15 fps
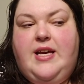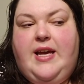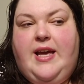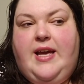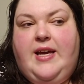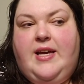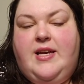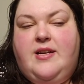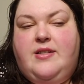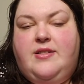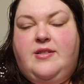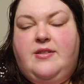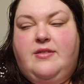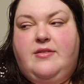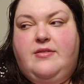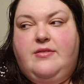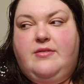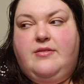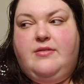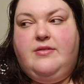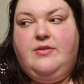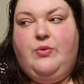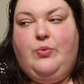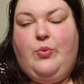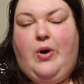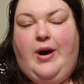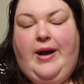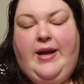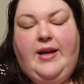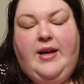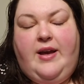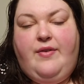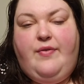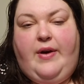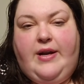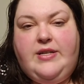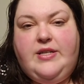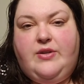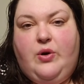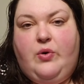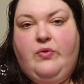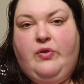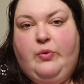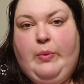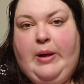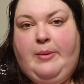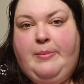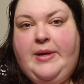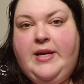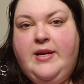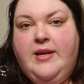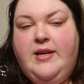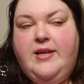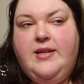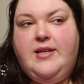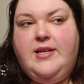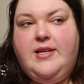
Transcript: and why I find it overwhelming.